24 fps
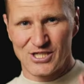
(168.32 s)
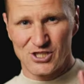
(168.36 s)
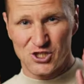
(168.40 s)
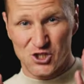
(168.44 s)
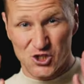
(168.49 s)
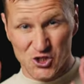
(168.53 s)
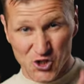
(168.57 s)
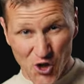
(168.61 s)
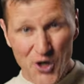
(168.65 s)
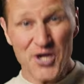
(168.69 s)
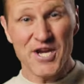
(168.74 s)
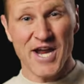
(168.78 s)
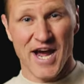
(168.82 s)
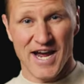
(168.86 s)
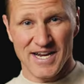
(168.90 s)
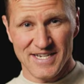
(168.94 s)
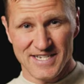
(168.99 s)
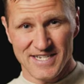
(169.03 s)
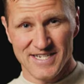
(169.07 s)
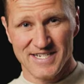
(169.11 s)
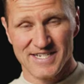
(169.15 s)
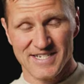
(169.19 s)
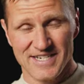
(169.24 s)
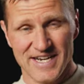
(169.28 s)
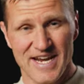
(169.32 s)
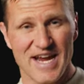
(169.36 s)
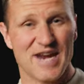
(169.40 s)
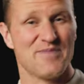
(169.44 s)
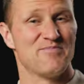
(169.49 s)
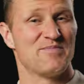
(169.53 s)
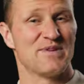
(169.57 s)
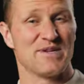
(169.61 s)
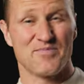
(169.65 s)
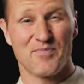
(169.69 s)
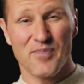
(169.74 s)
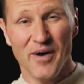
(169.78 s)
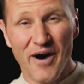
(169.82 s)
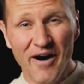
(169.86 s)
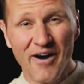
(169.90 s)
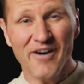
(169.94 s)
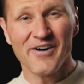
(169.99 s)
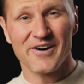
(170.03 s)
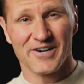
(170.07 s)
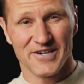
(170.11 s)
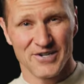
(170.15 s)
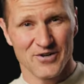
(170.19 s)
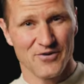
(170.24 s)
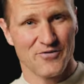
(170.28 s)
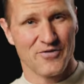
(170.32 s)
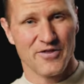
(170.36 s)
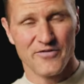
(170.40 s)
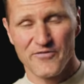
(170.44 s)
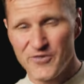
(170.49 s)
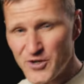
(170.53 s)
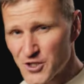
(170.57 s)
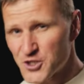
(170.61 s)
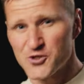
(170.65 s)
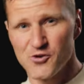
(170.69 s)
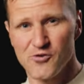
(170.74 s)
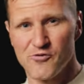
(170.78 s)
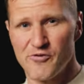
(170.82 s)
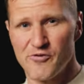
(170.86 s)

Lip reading: Join us and be part of the virtual